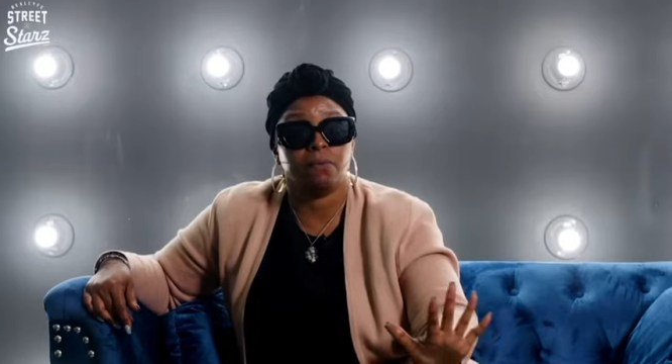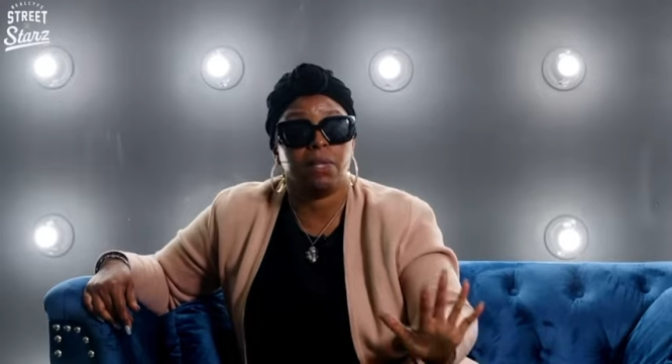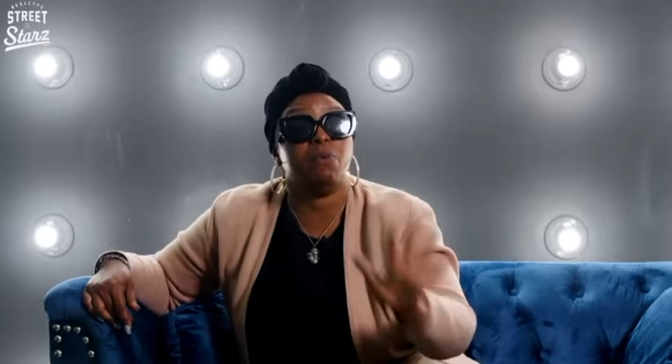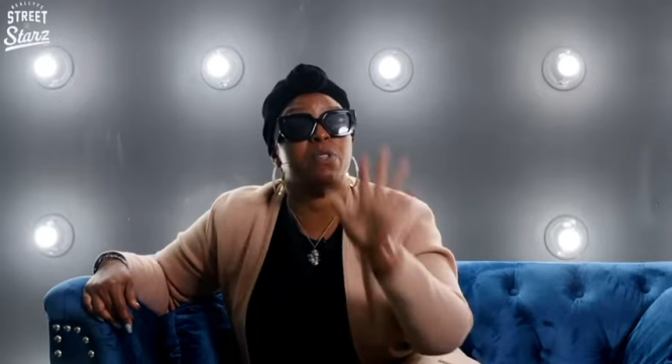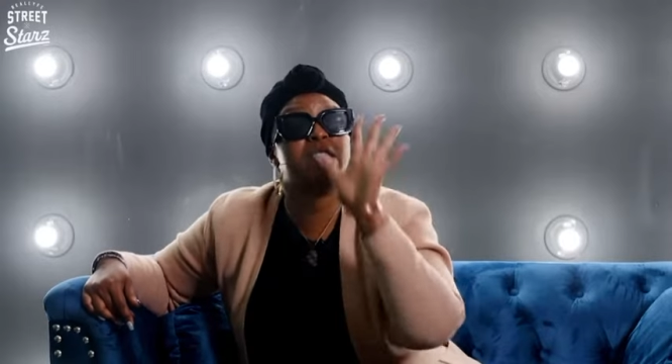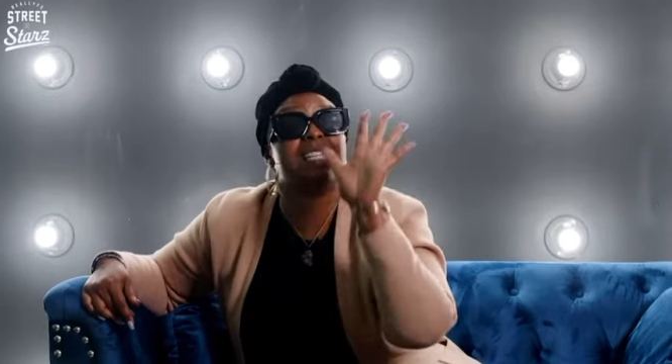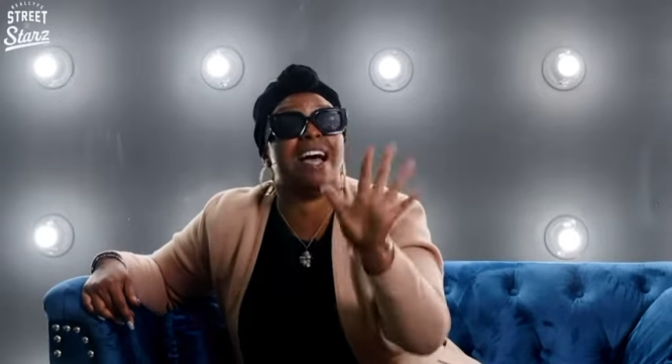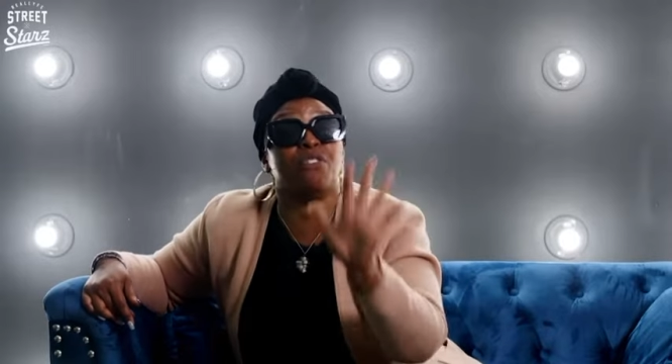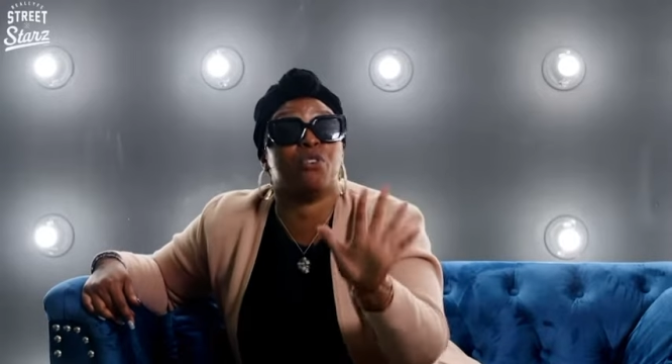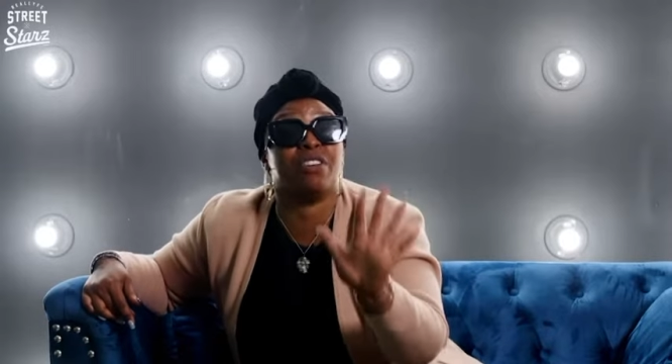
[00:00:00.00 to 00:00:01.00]
It was
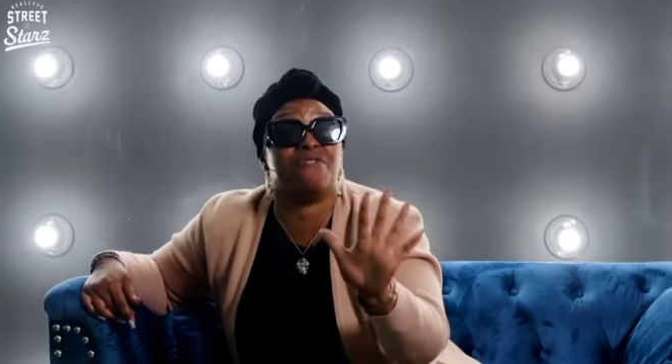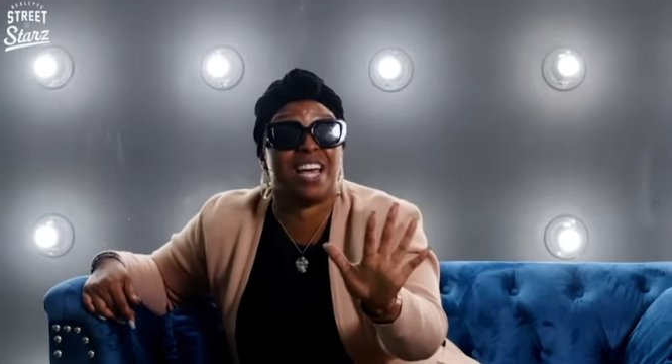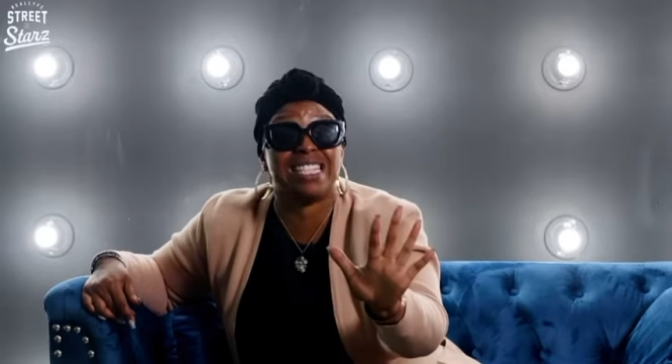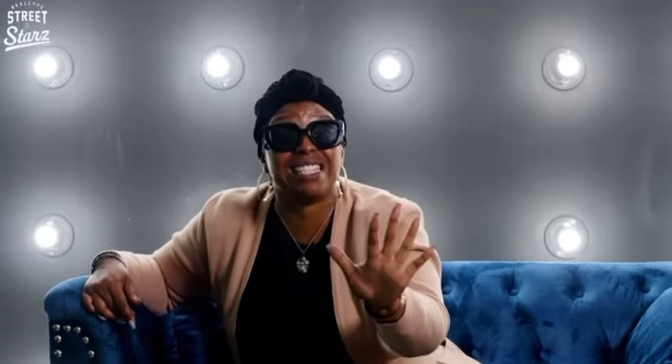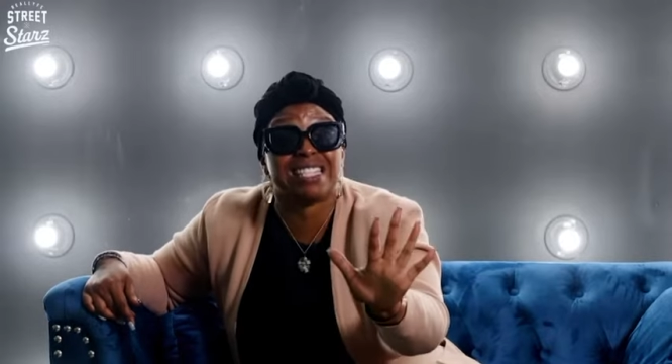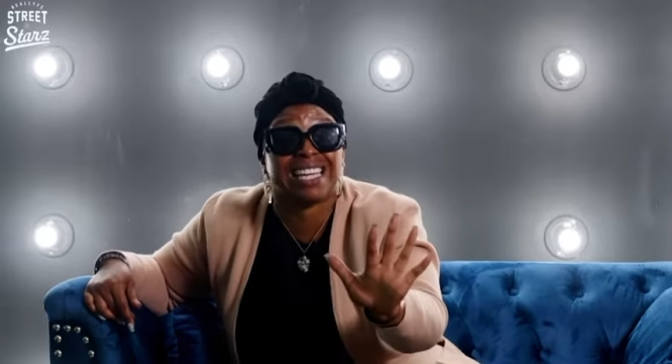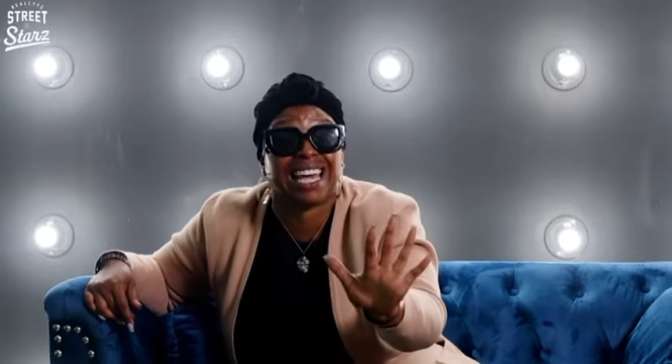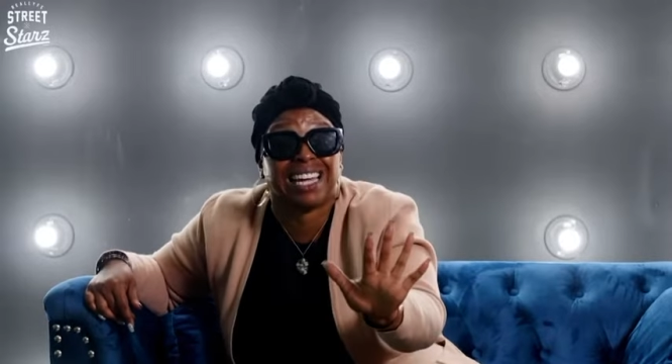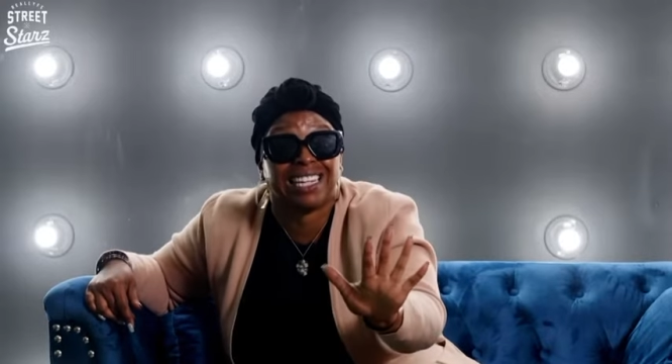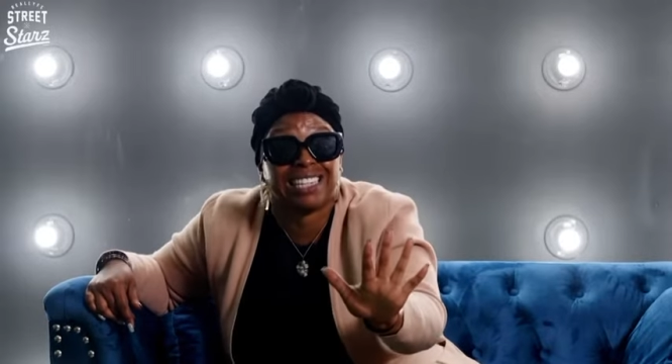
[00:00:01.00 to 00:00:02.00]
never
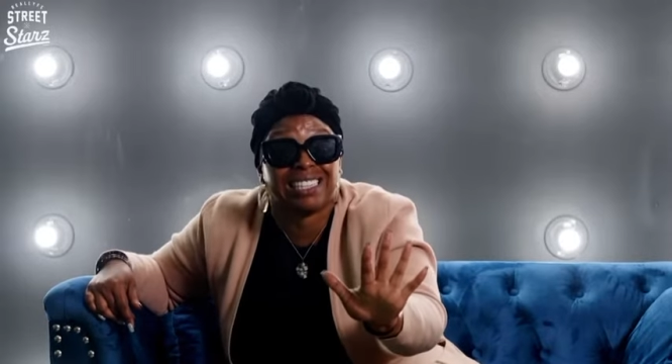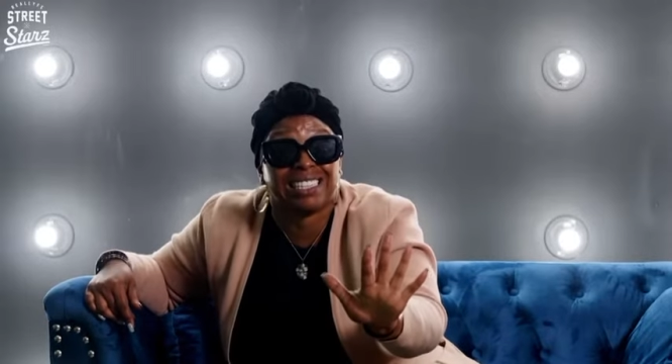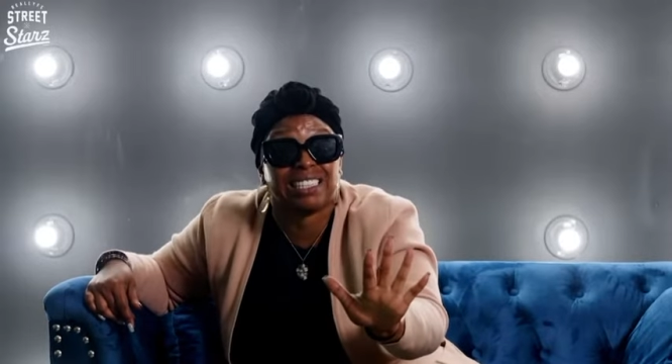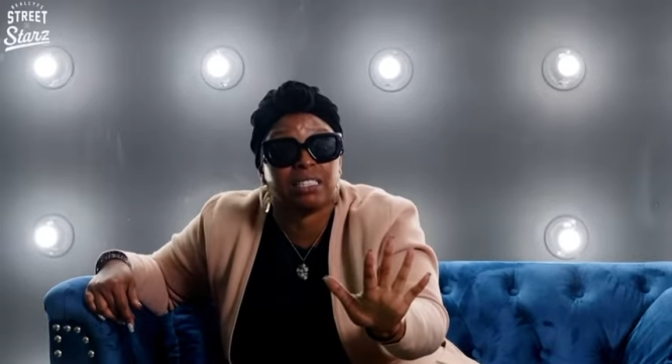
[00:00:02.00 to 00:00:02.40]
investigated.